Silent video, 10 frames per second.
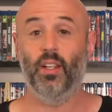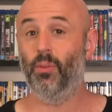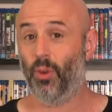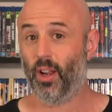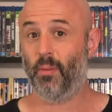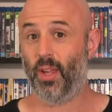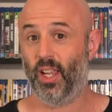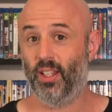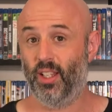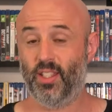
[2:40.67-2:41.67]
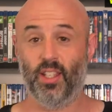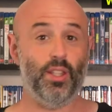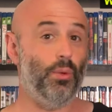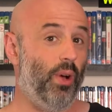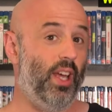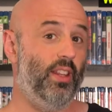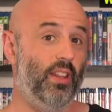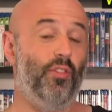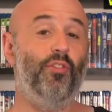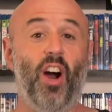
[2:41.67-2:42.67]
and what I mean is it's the way
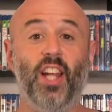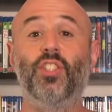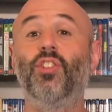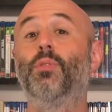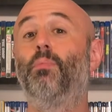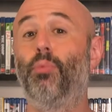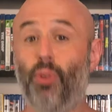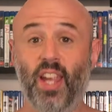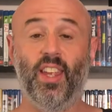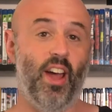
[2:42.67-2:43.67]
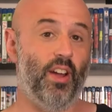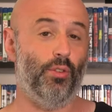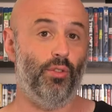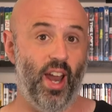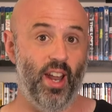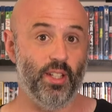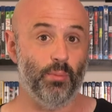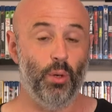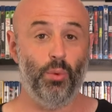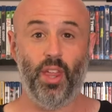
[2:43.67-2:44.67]
that the fights just break out at
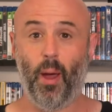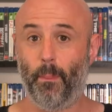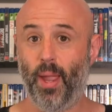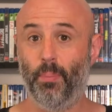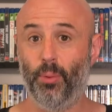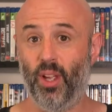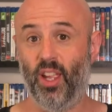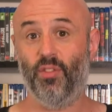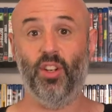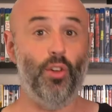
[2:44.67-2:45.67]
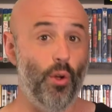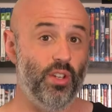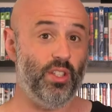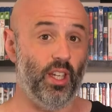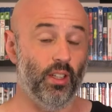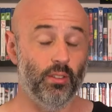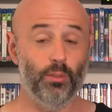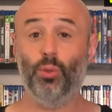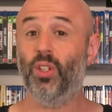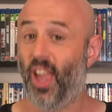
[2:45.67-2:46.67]
random, without people even noticing
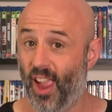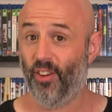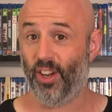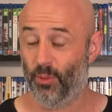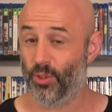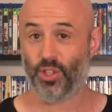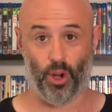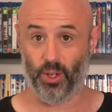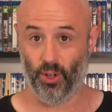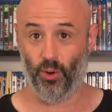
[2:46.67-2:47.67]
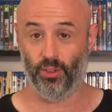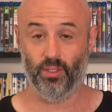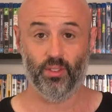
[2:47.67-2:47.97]
or caring what's going on.